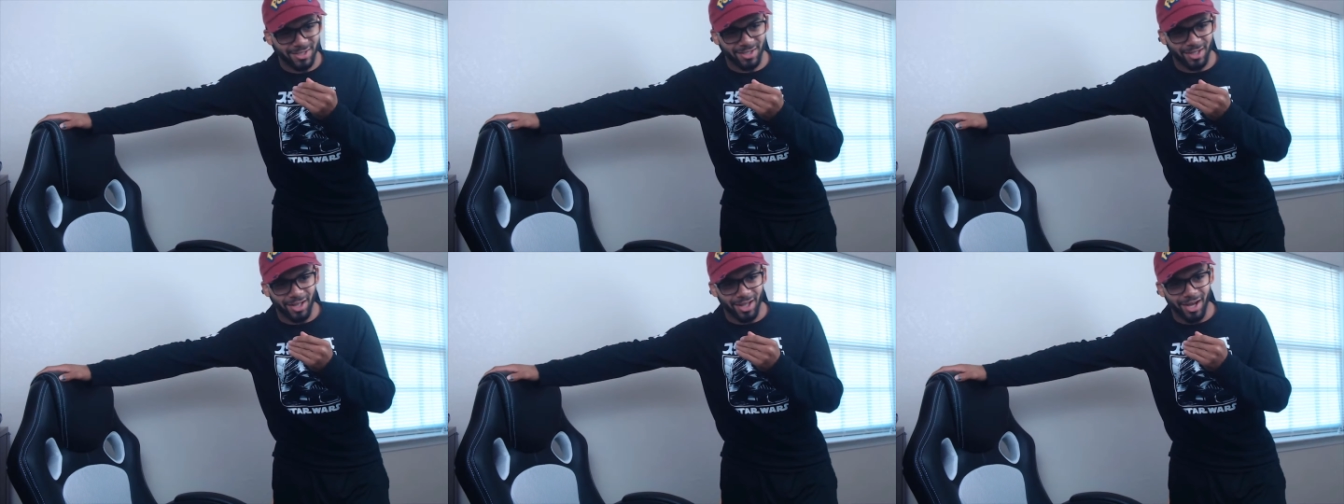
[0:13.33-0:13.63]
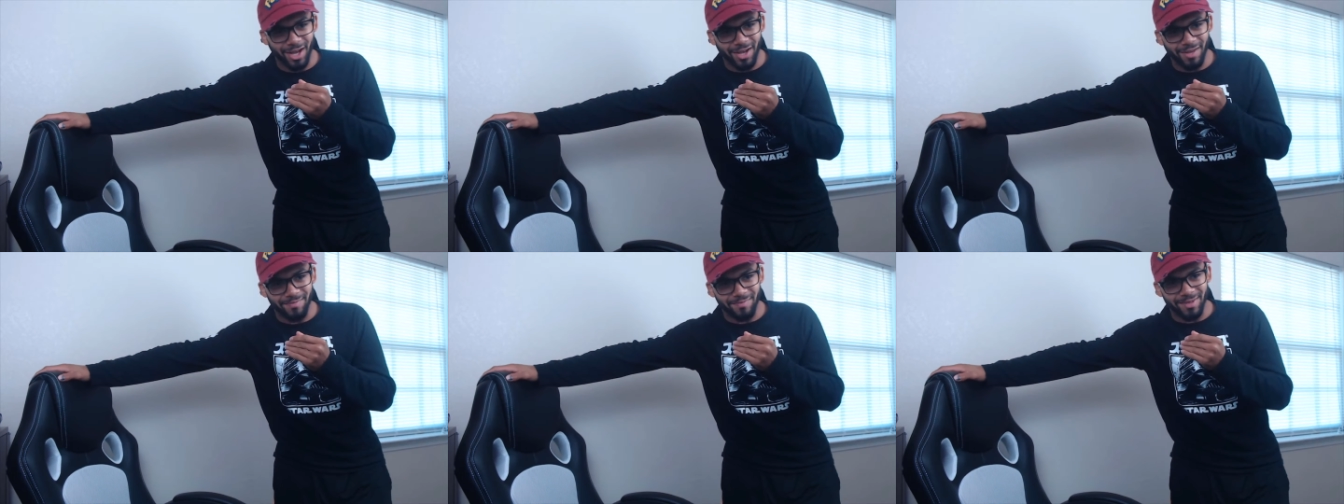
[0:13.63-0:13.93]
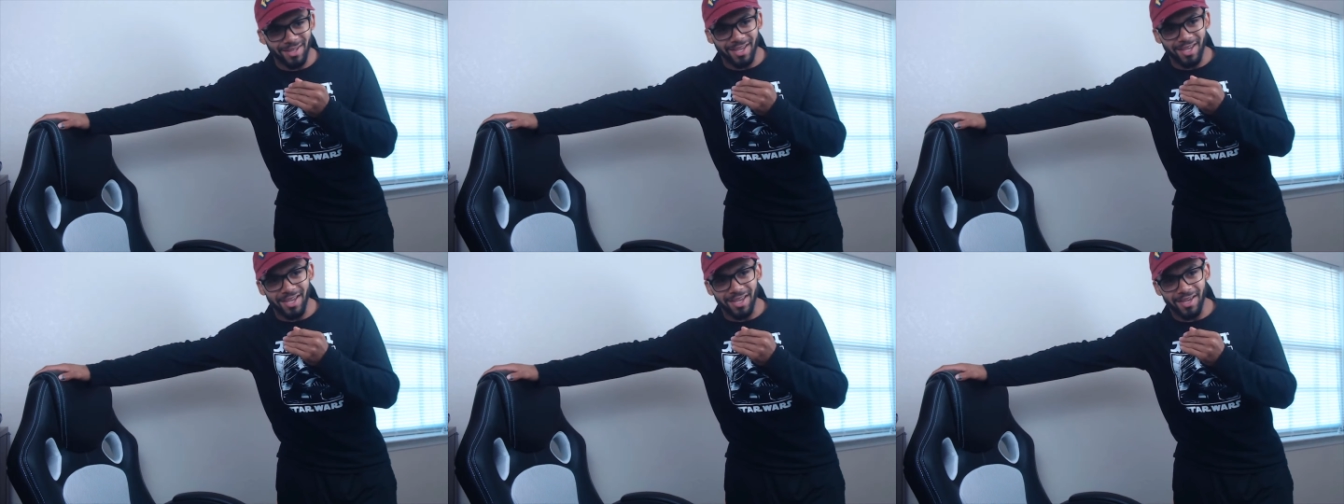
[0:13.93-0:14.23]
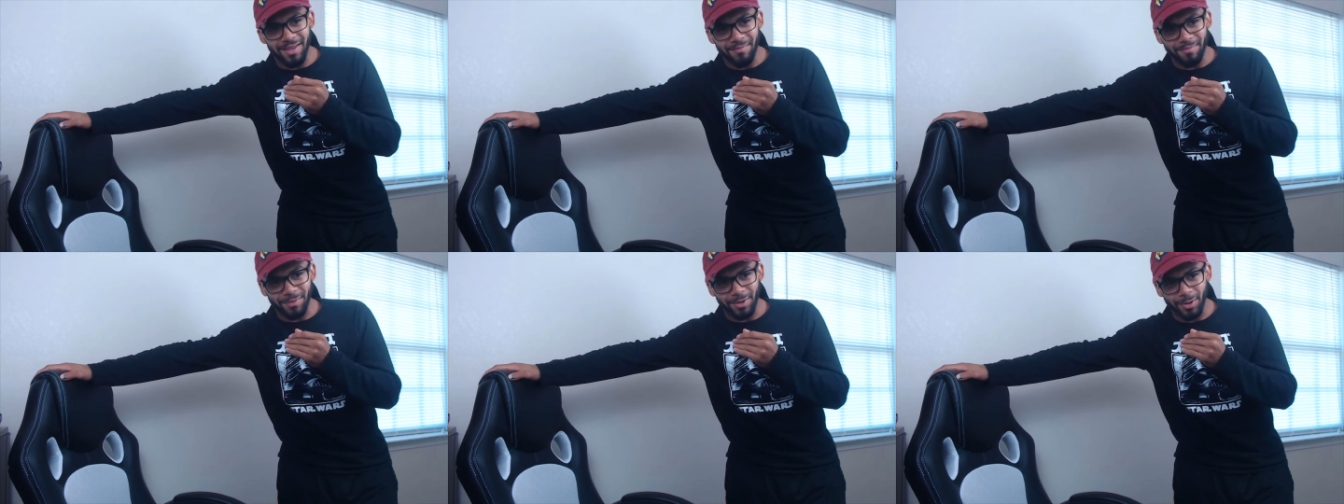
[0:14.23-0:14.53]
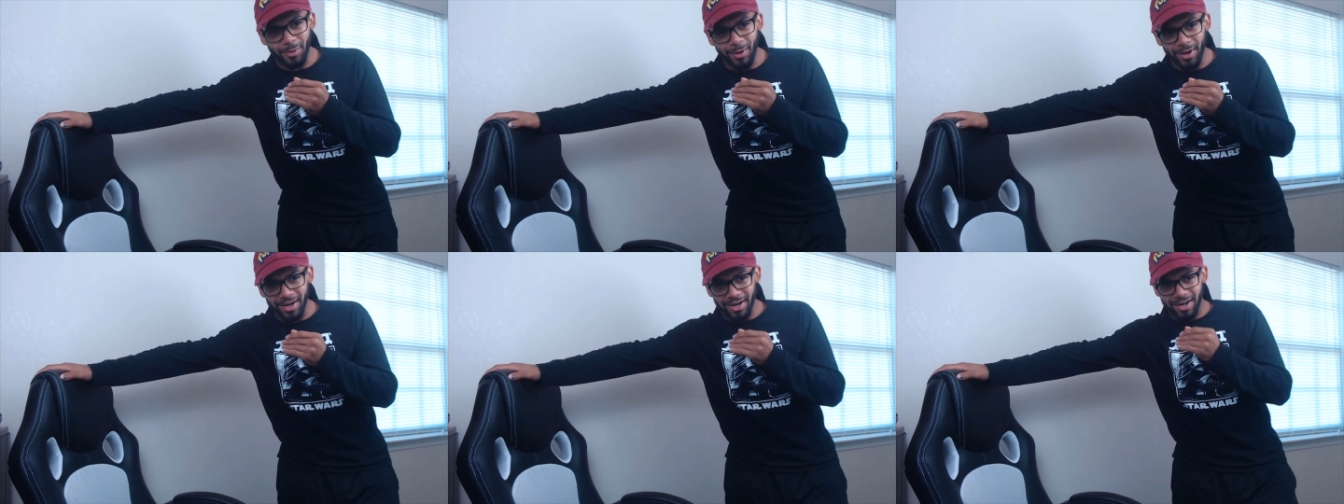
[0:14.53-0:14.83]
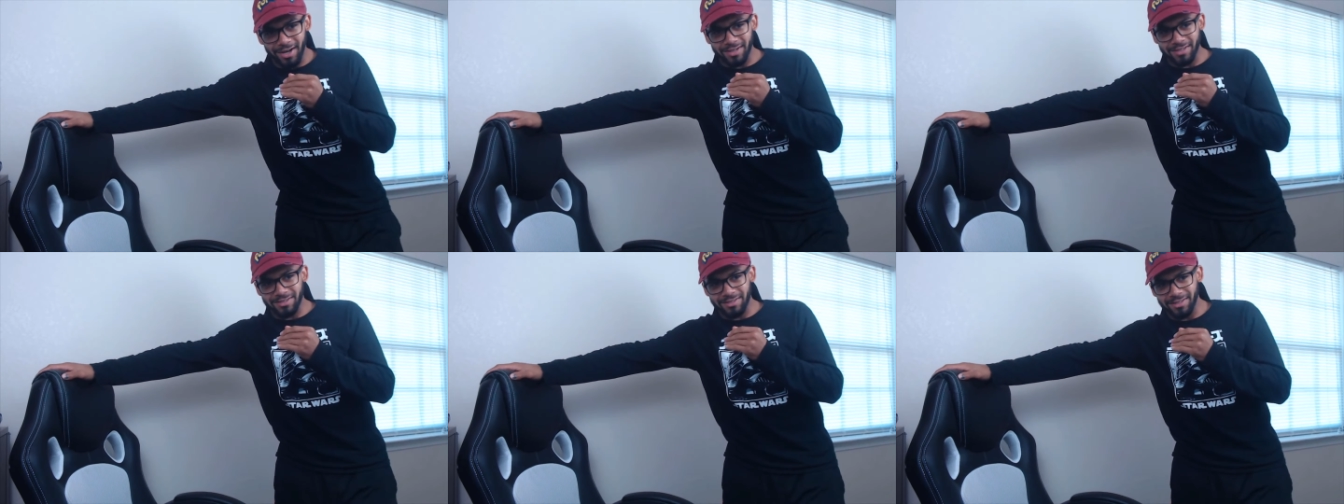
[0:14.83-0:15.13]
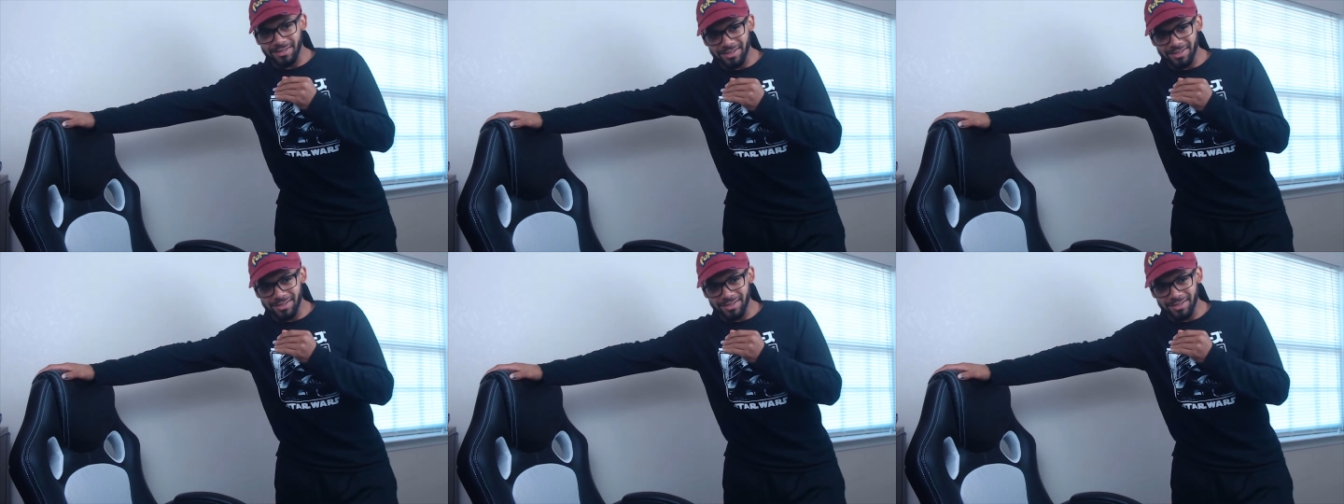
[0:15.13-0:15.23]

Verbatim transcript: a lot, and quite honestly,